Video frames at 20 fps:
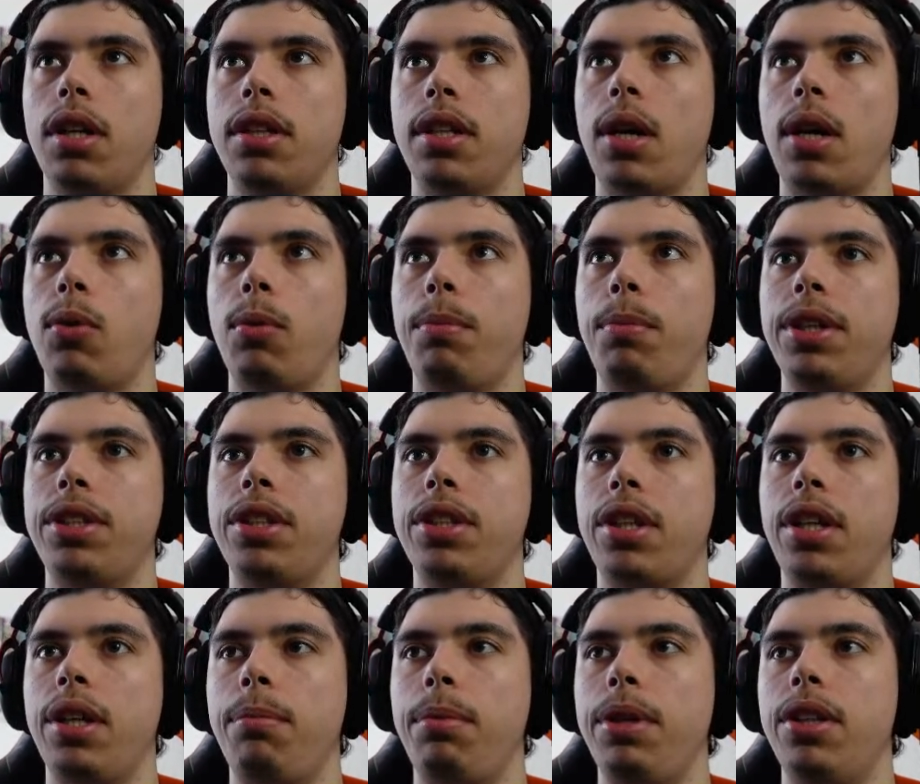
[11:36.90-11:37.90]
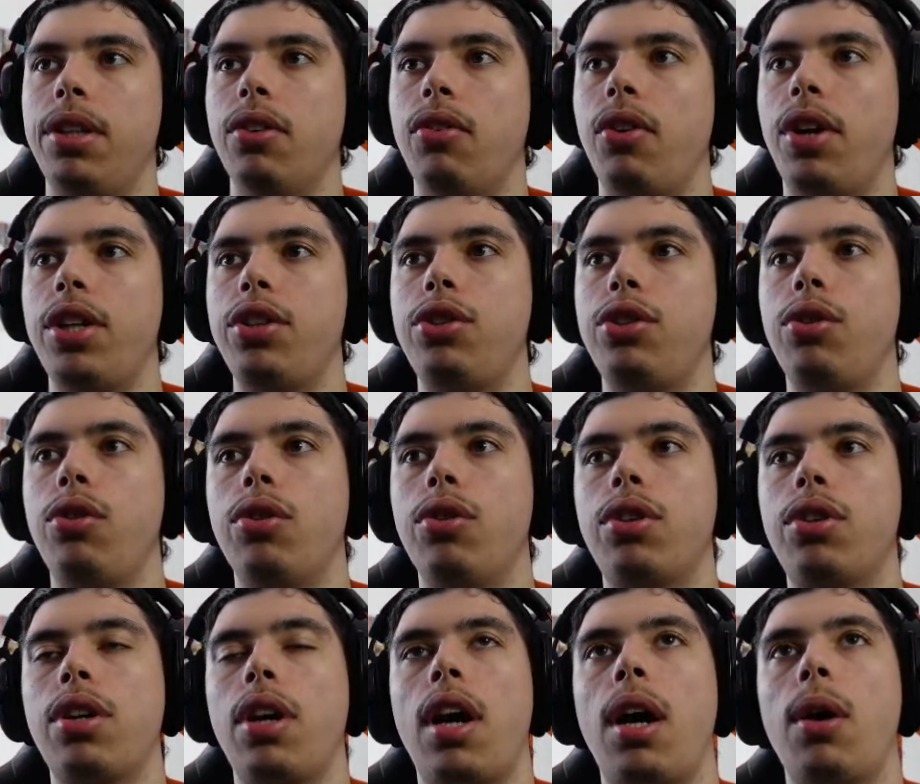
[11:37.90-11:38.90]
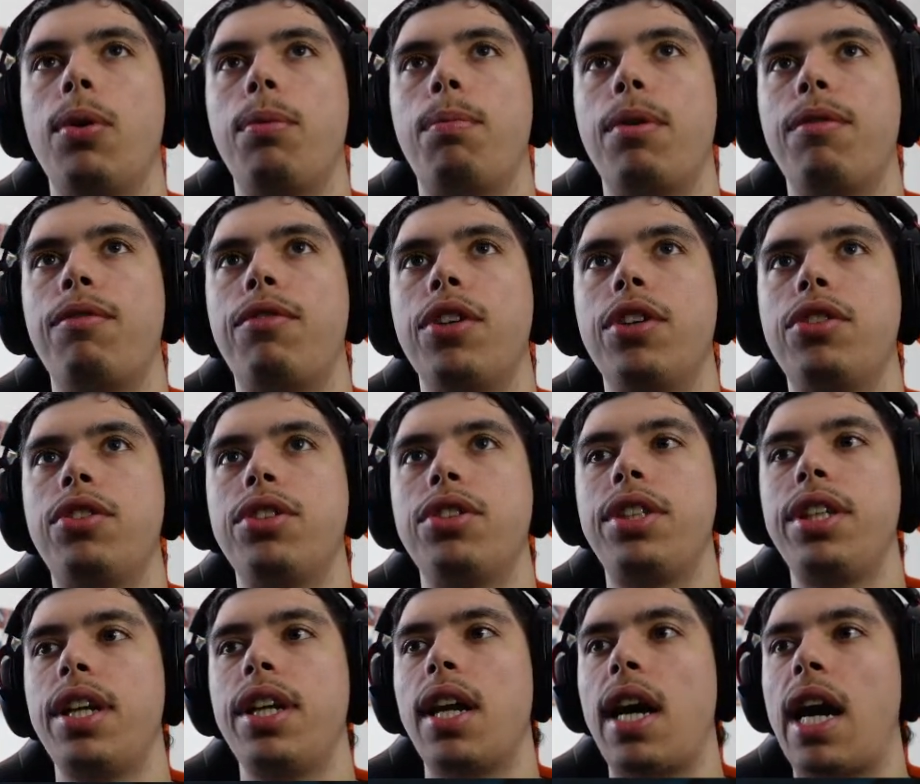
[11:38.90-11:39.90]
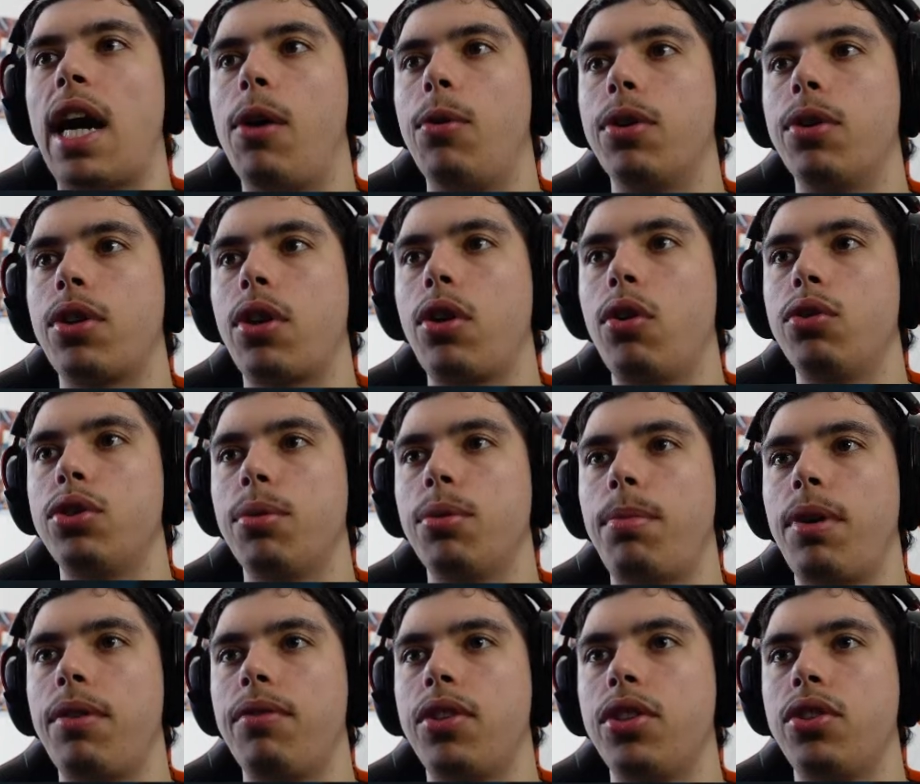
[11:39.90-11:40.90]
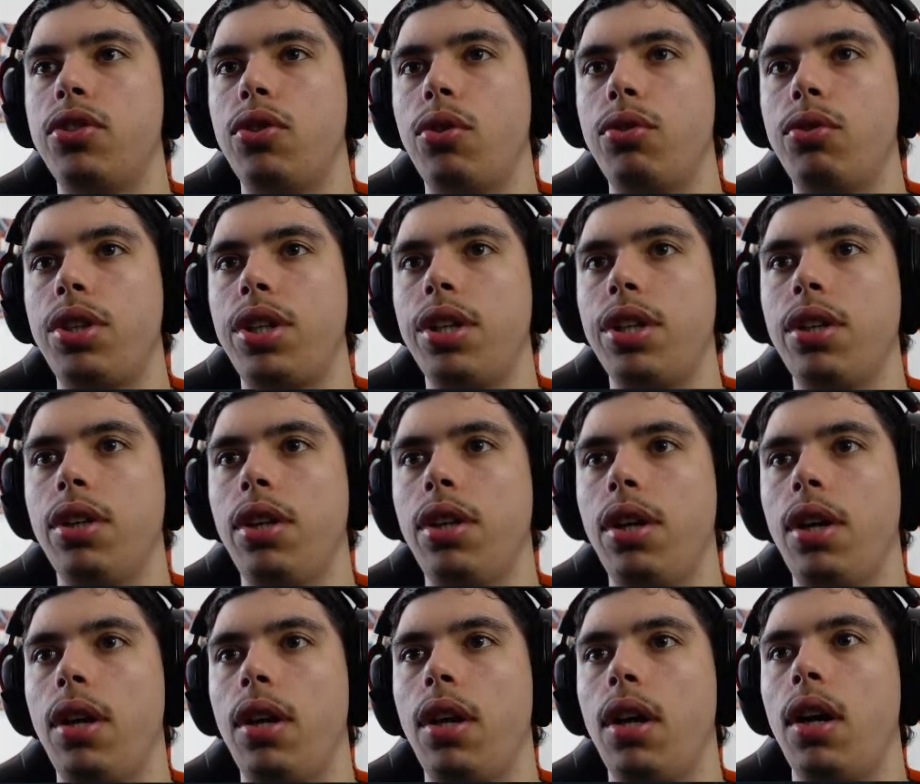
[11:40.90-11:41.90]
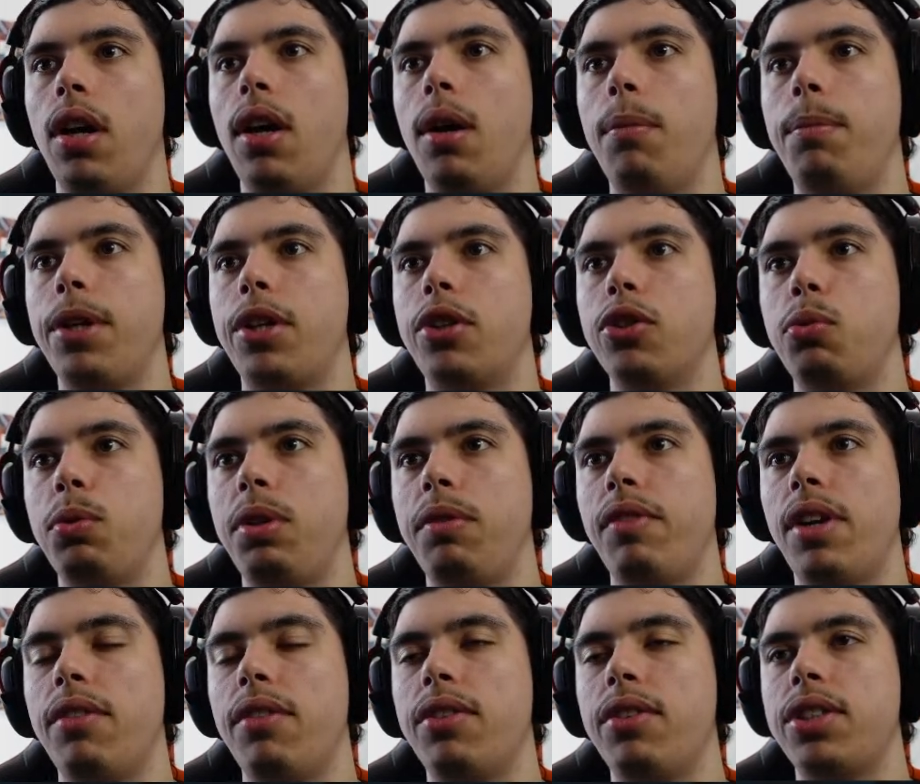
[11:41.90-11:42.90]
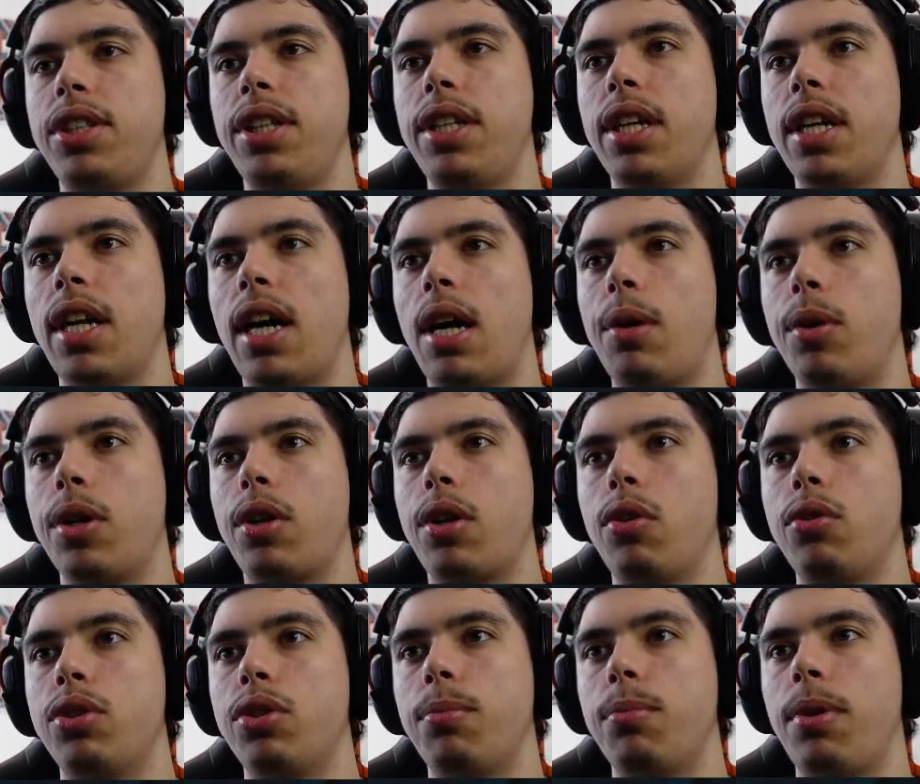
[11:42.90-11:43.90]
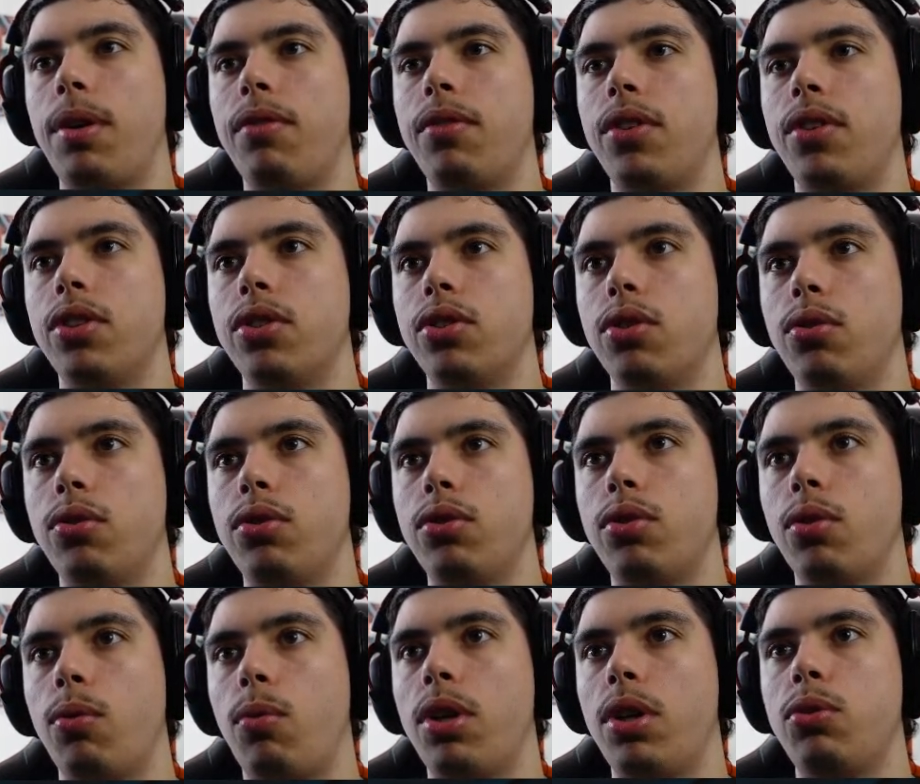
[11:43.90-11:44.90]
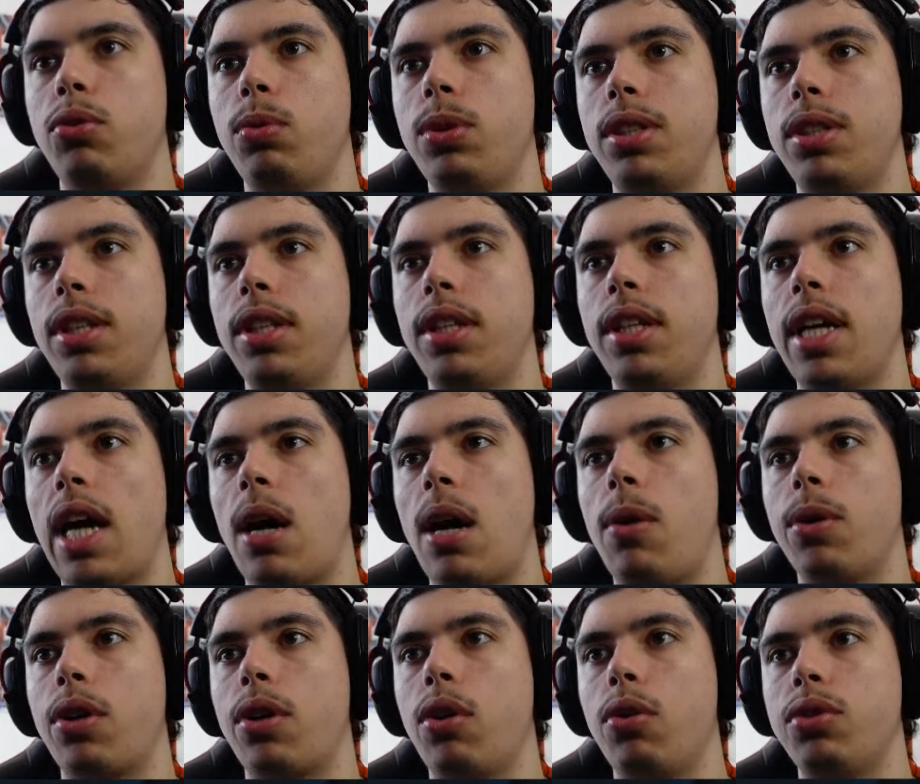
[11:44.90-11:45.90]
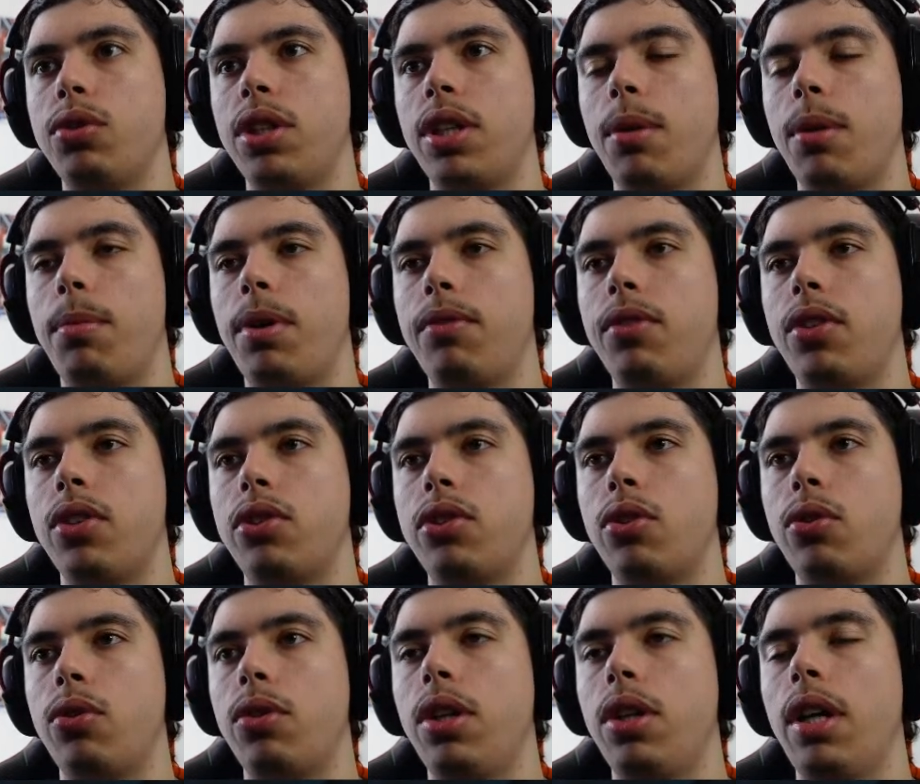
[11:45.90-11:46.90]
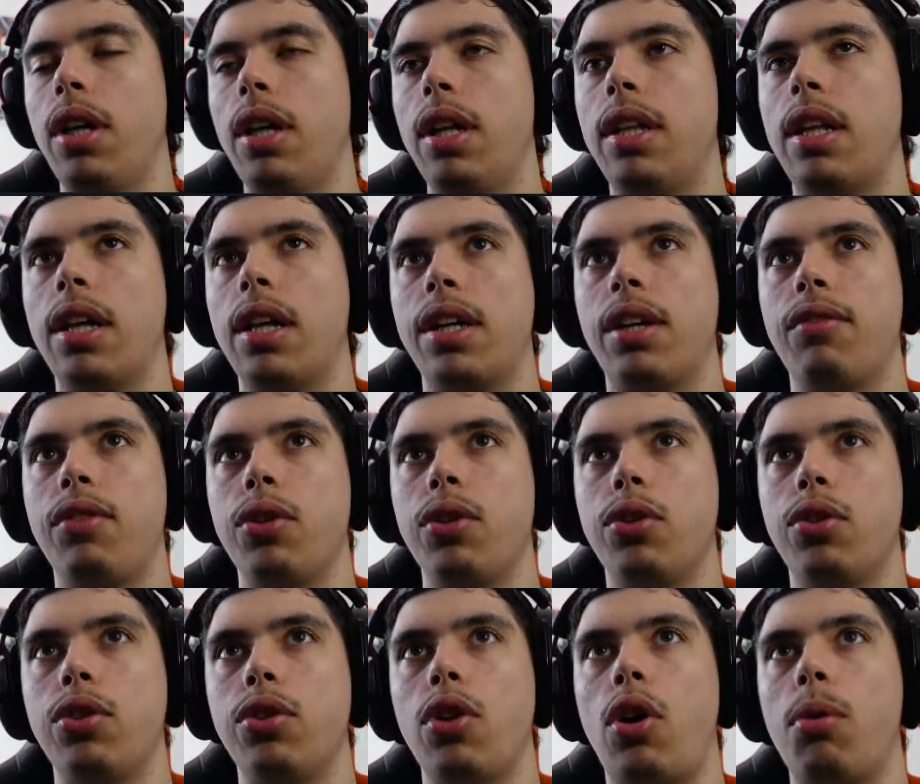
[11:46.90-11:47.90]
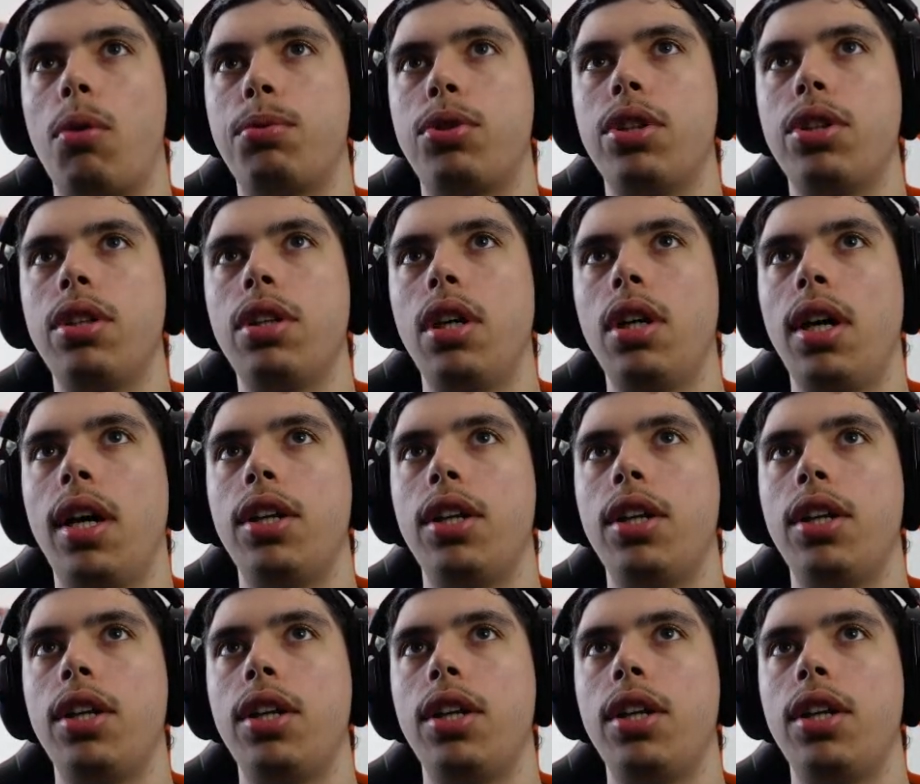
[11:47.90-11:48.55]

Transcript: And that will basically be the range you look. I would prefer to see an hour close above this zone here, because we've never seen an hour close above the zone. So once we see the hour closing above this zone, that'll give you a good option.